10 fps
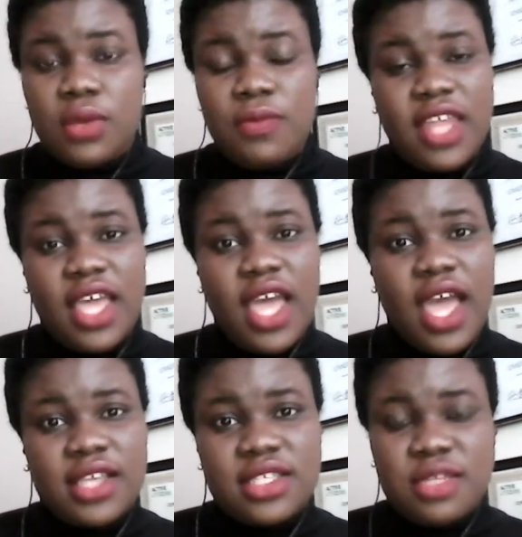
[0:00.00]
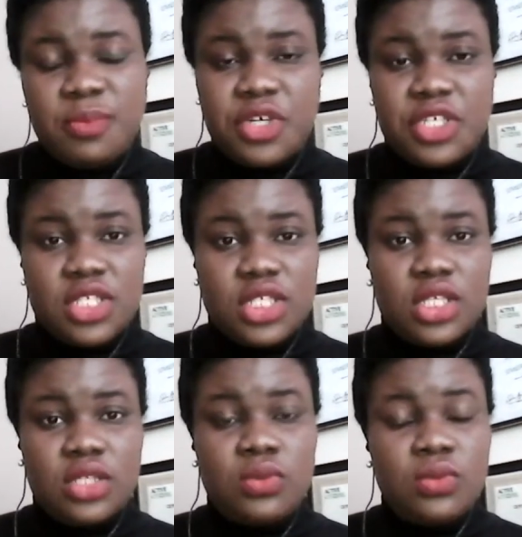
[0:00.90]
Rather, ask the
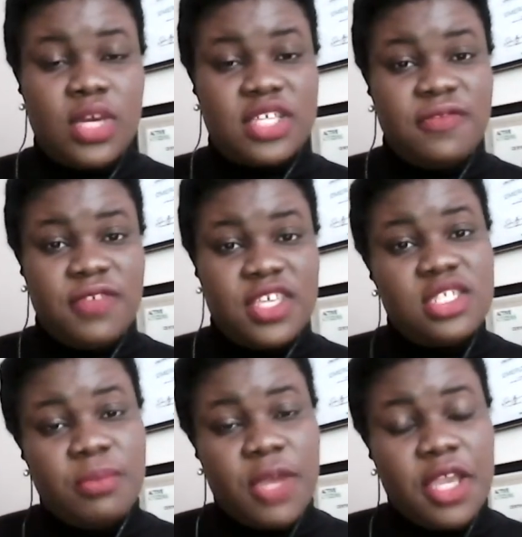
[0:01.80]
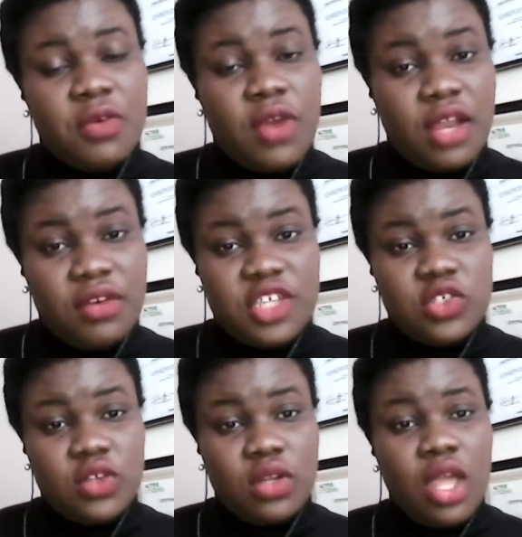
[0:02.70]
person who has faced the
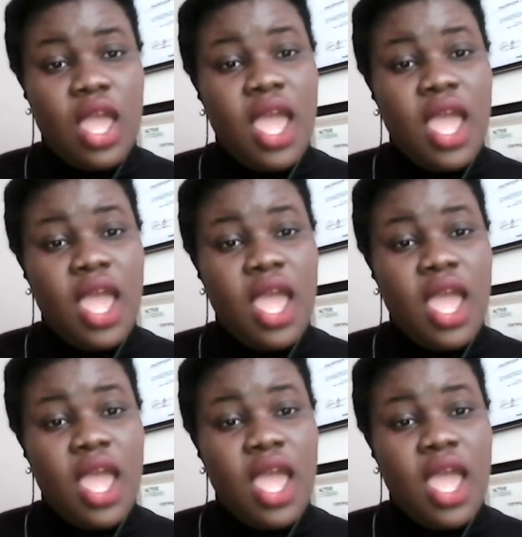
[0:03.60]
microaggression